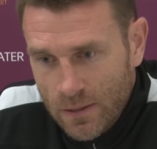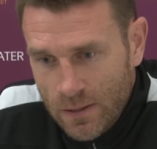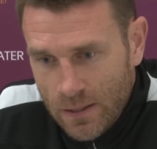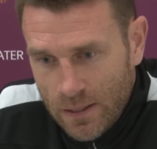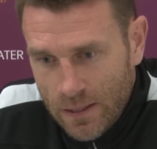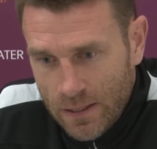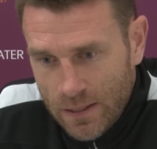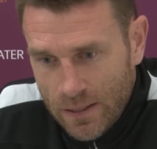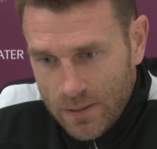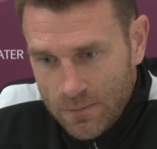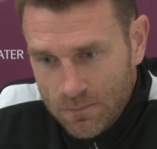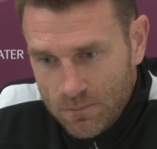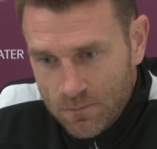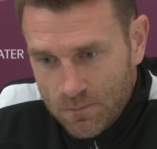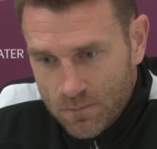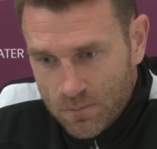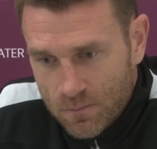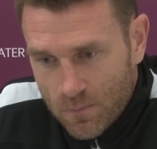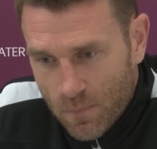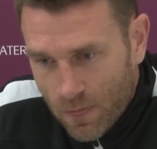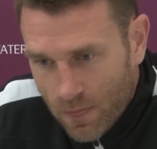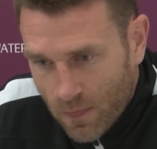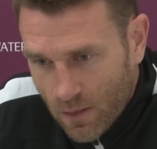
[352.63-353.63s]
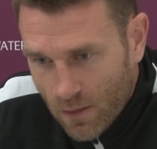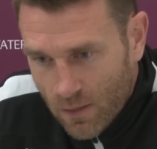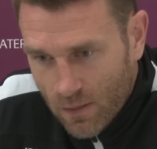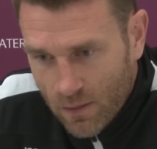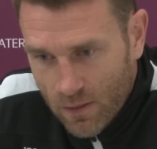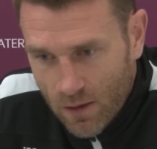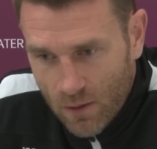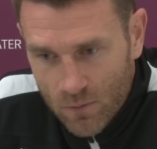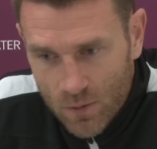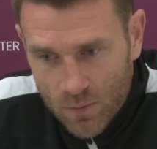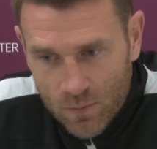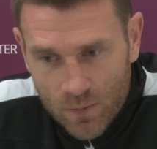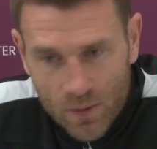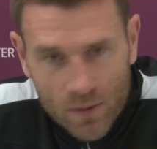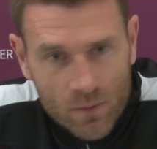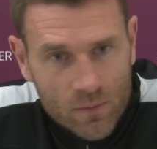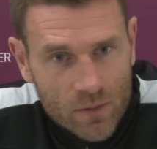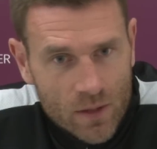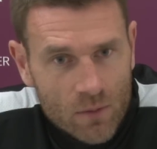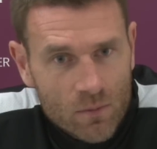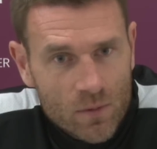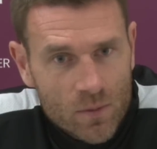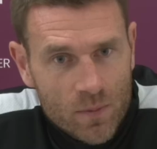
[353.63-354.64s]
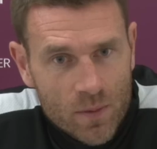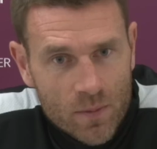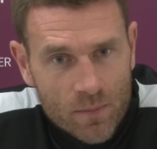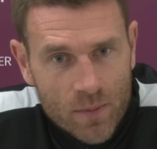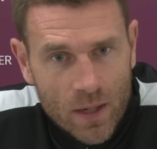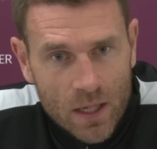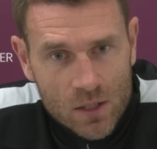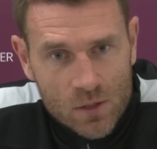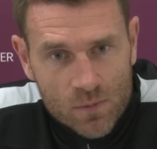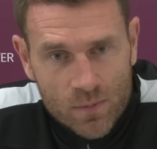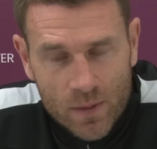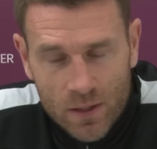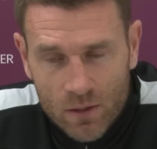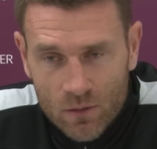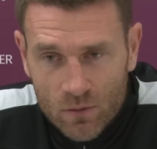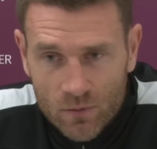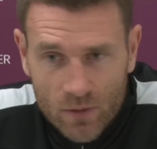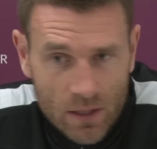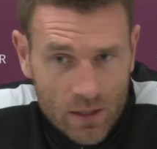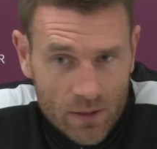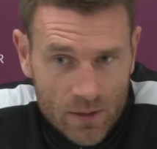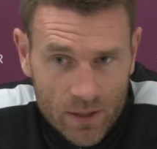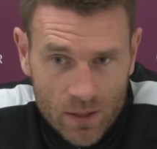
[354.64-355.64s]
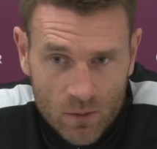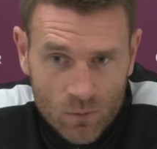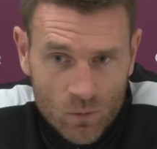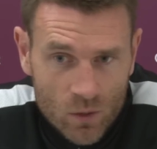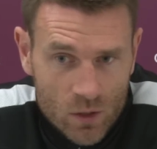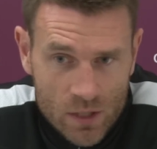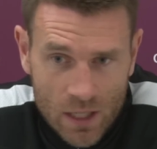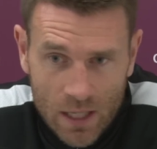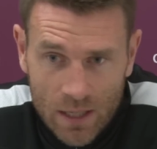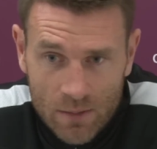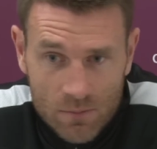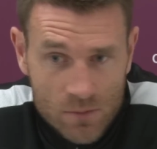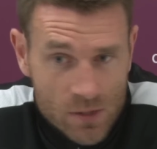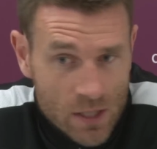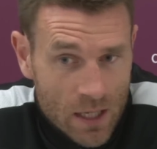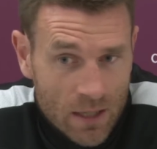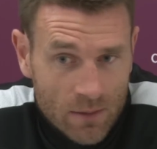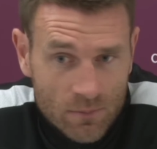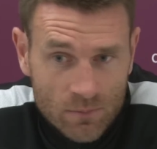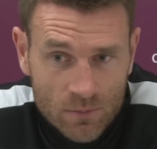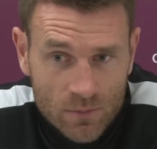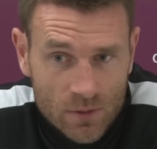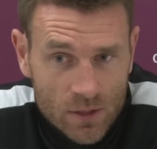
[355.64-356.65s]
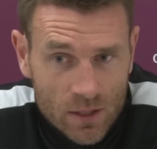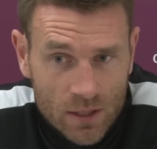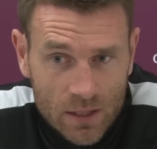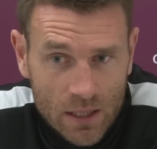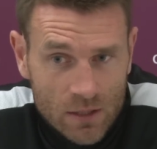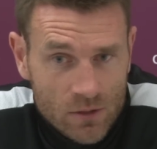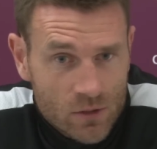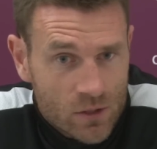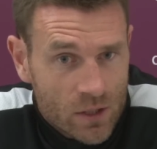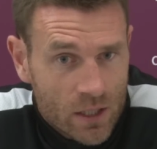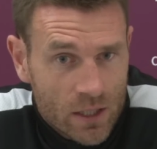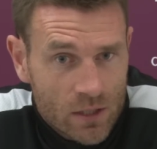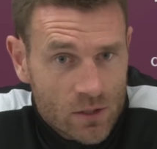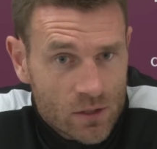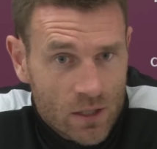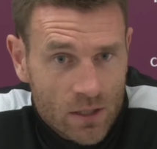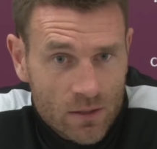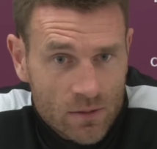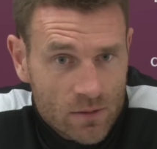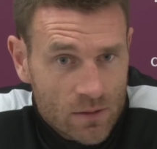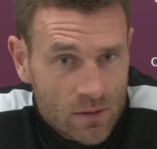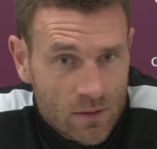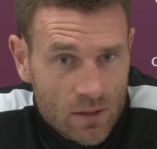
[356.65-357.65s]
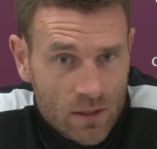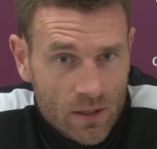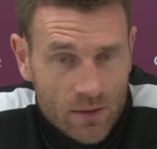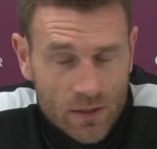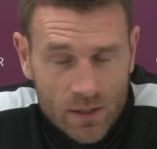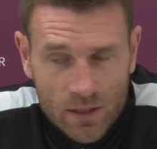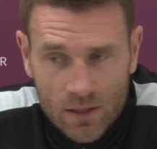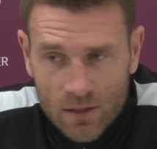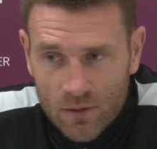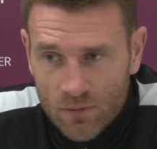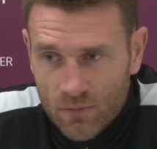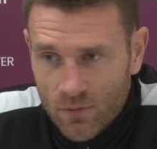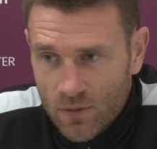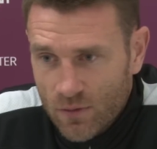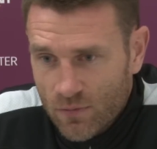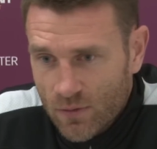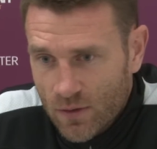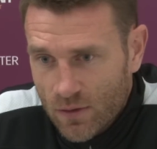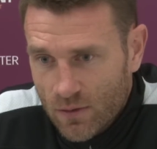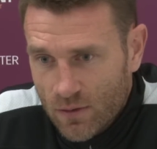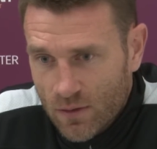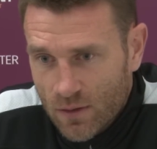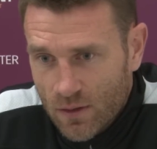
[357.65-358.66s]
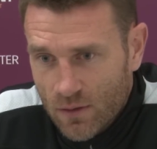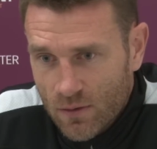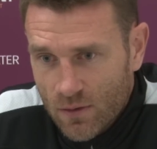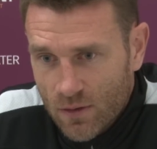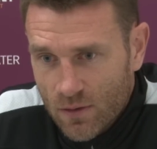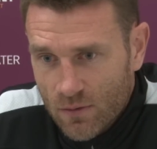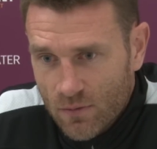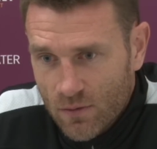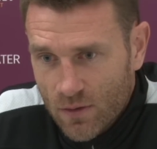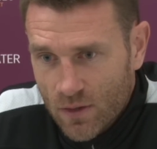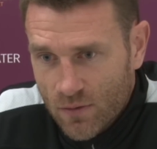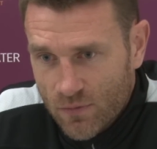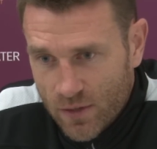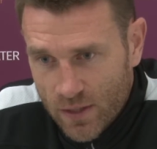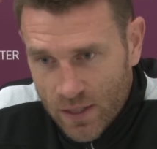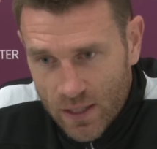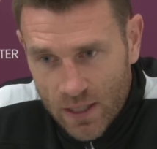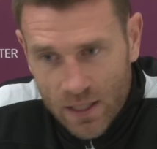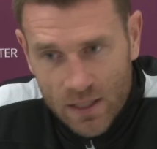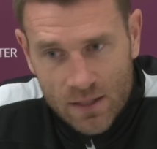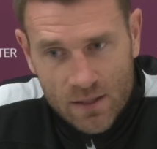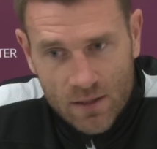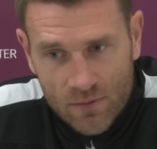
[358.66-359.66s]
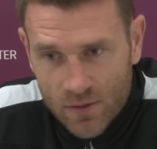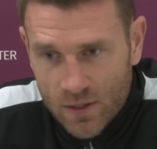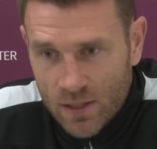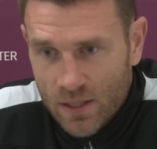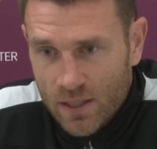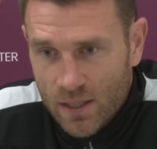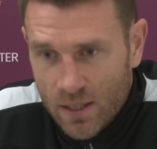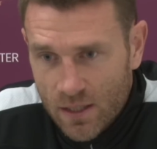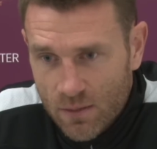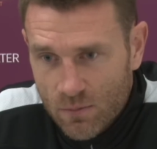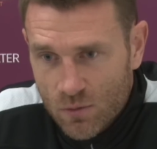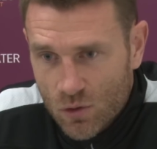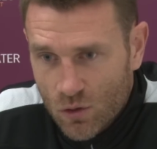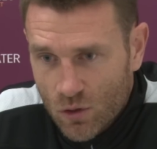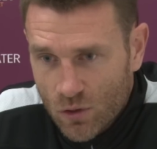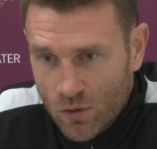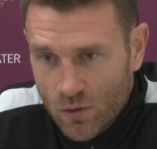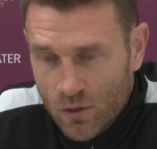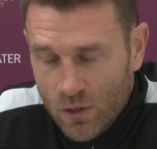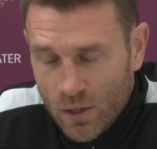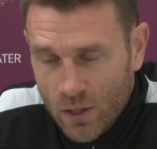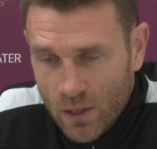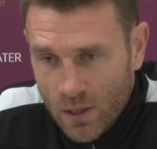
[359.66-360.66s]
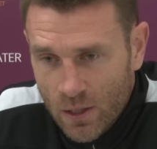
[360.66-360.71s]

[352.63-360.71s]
That would be my spin of that. I think what's happened, you can't change it. I think if the negativity keeps on